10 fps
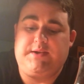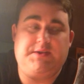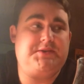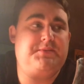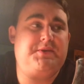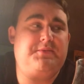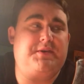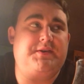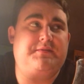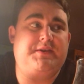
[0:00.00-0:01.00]
Get you a big
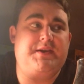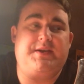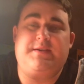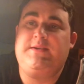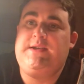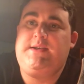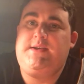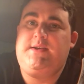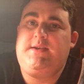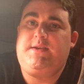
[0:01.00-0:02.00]
one if you can.
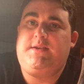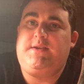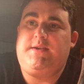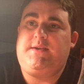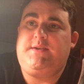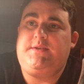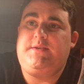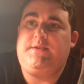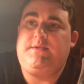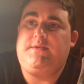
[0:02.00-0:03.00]

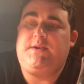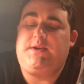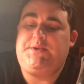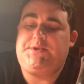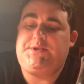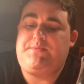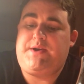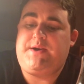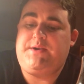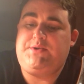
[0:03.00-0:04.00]
And just sit
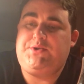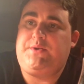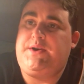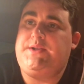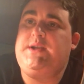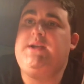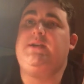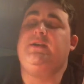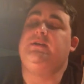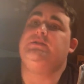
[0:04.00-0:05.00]
back and enjoy it.
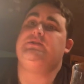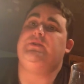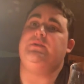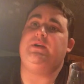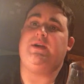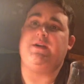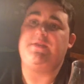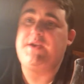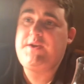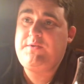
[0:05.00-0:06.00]
So
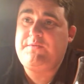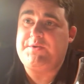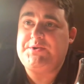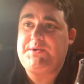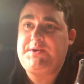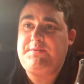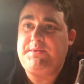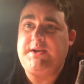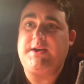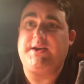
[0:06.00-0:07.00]
thank you for joining
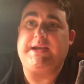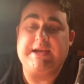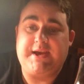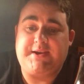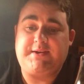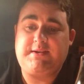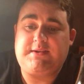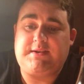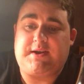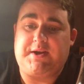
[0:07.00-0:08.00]
me again.
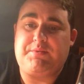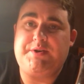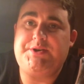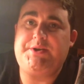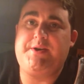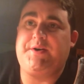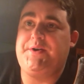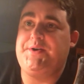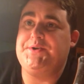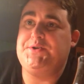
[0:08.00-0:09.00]
I appreciate
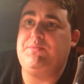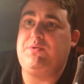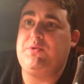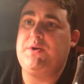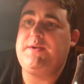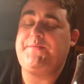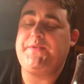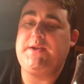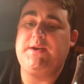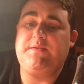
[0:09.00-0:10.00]
all your support.
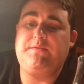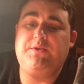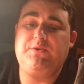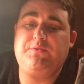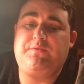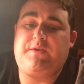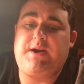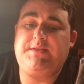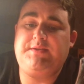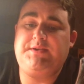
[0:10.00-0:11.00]
If you
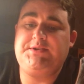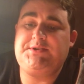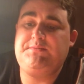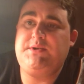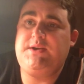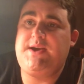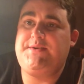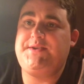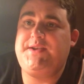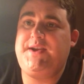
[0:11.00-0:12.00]
find these to be
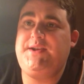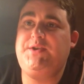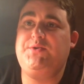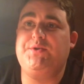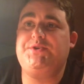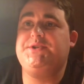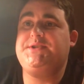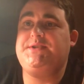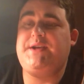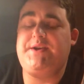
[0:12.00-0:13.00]
entertaining or
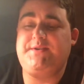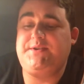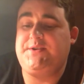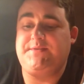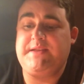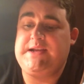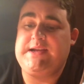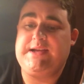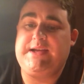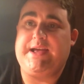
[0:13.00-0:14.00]
just
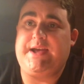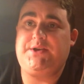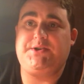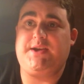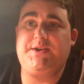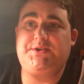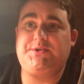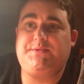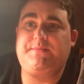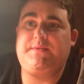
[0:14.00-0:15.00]

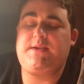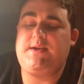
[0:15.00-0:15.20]
educational,